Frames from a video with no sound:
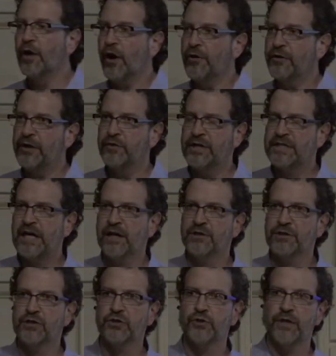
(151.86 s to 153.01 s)
Our
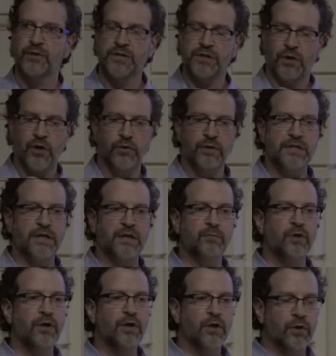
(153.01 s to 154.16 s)
neonatologist joined their code team,
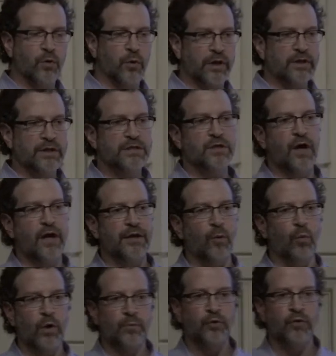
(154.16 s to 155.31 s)
quickly saw that
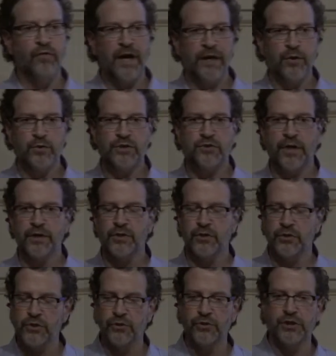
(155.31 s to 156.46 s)
one provider was trying to do
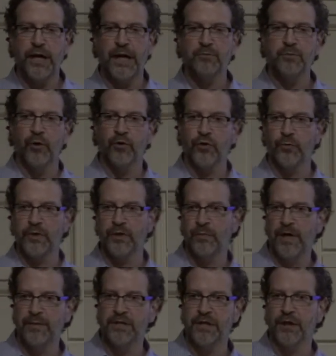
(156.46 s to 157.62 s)
2 jobs, both open the
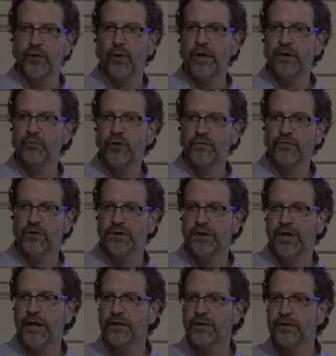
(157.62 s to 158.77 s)
baby's airway and breathe for the
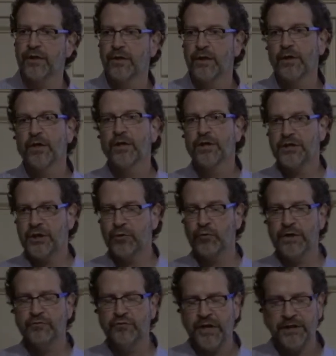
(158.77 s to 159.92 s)
child. She
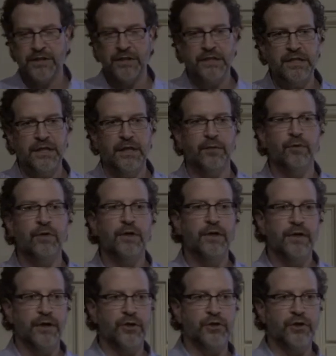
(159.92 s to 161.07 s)
redirected the team,
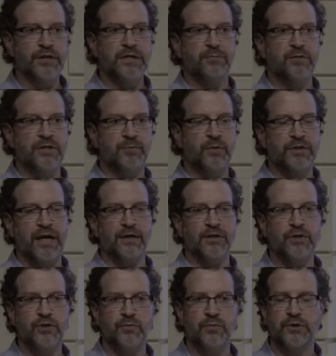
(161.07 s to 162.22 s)
encouraged them to split that into
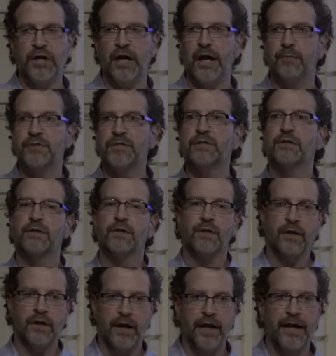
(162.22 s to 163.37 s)
2 jobs.
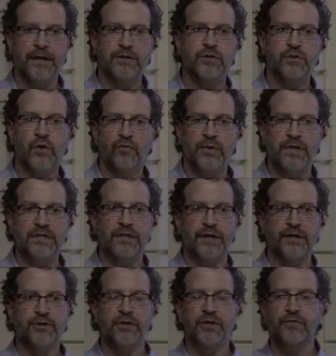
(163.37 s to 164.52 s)
And 12 minutes
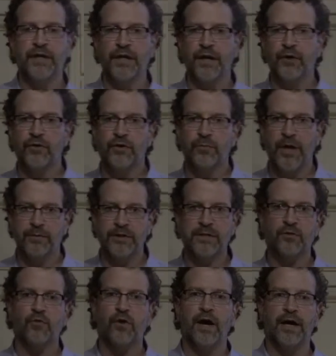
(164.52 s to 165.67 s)
later in the video, the baby's
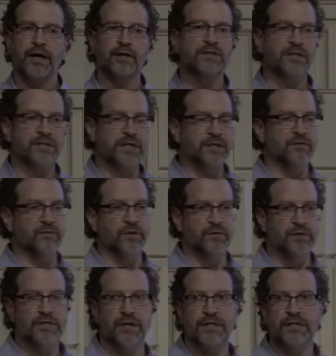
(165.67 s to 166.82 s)
crying, successfully
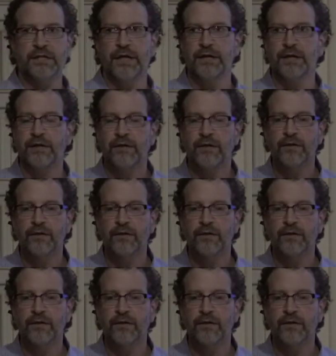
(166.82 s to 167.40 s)
resuscitated.